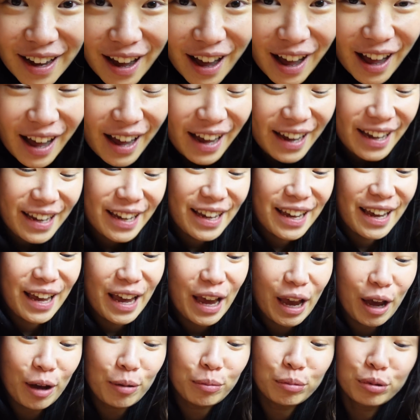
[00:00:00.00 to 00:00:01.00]
I
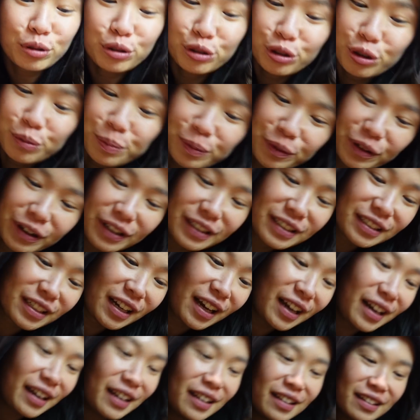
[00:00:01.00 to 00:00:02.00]
am super
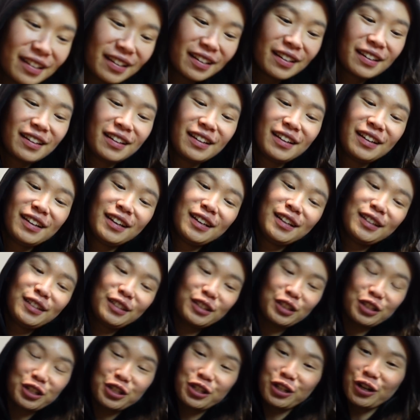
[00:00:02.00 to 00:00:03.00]
excited
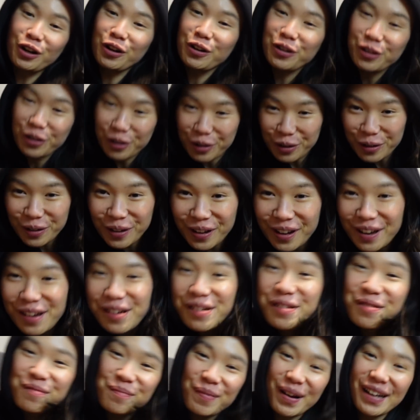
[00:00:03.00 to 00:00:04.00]
to show you
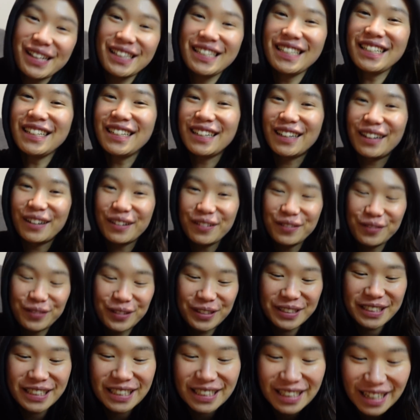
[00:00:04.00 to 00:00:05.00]
my dinner
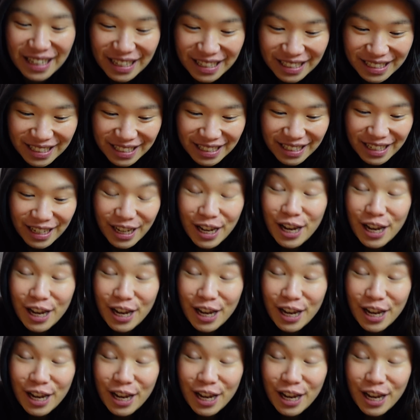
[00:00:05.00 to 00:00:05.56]
for tonight.